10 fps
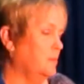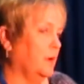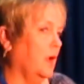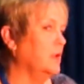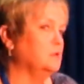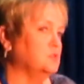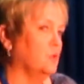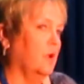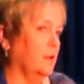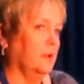But I
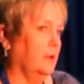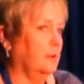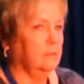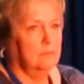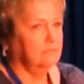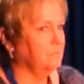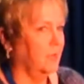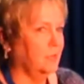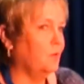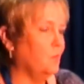enjoy it.
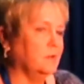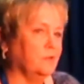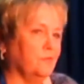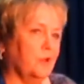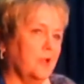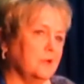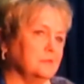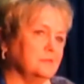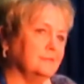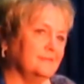I like wearing different
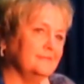hats.